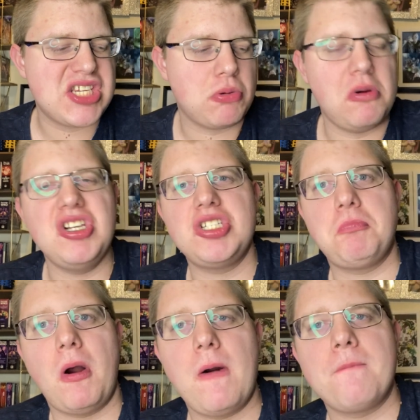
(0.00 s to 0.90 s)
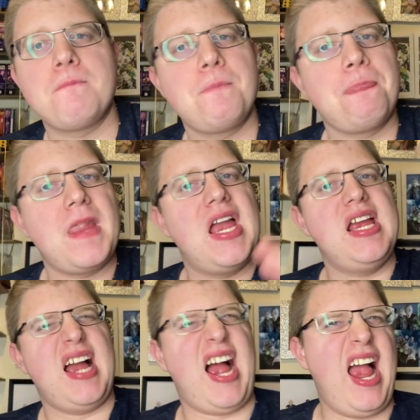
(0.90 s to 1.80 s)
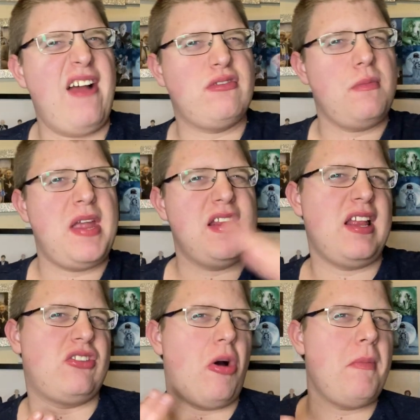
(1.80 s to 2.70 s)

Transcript: warriors, but I have to admit the